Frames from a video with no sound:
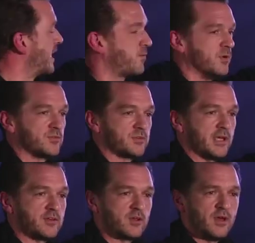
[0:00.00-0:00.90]
a liquid
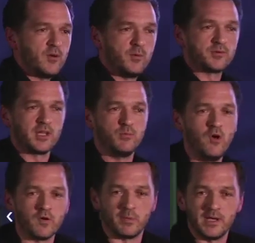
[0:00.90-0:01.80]
state. We still
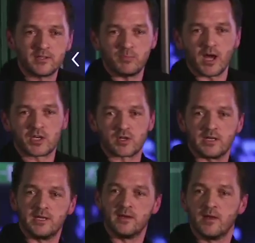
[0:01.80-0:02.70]
move a bit, but
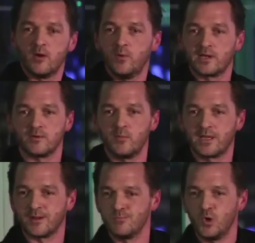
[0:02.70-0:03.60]
actually we
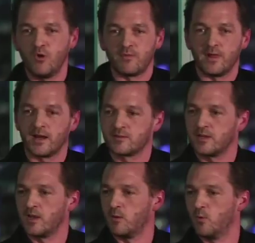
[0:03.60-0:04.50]
can move that
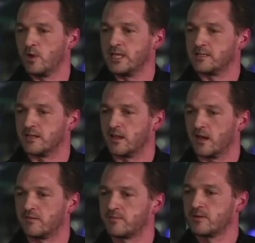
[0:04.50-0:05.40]
a lot more easily in
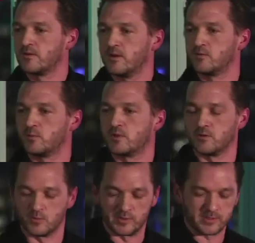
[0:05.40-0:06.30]
life as we
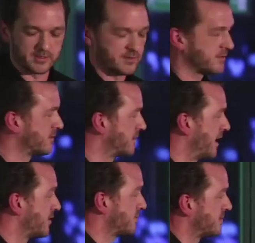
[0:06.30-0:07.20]
could with
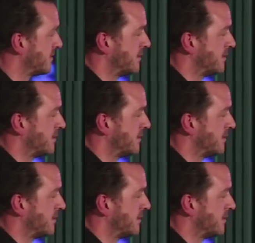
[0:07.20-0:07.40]
gas.